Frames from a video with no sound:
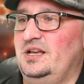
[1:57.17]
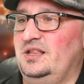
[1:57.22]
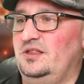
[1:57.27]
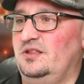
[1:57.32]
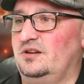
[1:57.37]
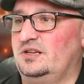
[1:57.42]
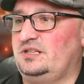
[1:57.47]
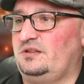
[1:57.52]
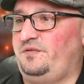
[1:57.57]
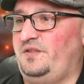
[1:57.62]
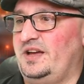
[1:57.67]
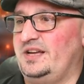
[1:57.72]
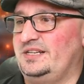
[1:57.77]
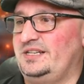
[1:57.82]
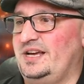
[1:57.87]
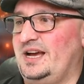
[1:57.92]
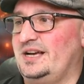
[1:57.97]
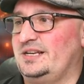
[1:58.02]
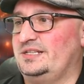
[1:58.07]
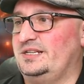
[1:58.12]
Looks
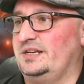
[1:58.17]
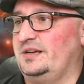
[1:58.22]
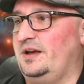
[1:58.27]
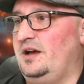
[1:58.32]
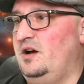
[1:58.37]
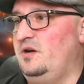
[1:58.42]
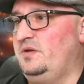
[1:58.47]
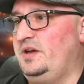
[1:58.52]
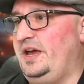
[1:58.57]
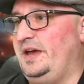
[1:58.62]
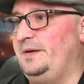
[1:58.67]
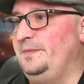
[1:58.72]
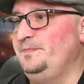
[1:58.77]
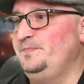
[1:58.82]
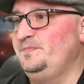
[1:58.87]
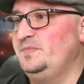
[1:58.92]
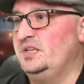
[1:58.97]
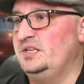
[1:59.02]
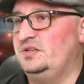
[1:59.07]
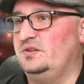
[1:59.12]
fantastic. Okay,
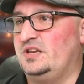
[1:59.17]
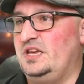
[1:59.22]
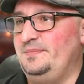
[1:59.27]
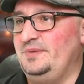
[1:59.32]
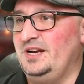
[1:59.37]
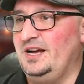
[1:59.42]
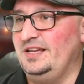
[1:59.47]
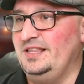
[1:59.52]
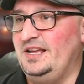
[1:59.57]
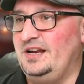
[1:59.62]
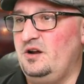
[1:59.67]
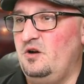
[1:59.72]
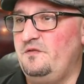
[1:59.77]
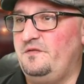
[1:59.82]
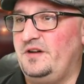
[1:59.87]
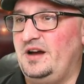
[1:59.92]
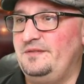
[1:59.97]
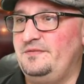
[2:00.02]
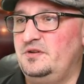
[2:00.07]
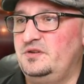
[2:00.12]
so keep an eye on that
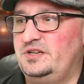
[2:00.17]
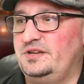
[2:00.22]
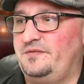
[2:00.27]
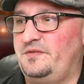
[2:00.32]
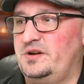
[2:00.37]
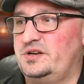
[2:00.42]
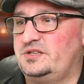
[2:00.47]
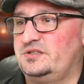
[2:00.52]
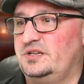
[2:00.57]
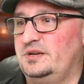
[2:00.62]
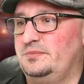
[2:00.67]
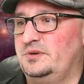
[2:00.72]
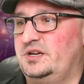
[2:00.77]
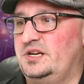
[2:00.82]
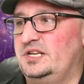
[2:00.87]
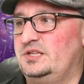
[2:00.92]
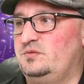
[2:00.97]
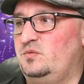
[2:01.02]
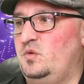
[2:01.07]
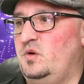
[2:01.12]
050 differential number,
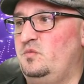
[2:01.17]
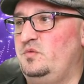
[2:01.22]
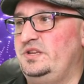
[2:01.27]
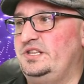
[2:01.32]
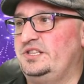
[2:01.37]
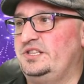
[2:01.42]
because when we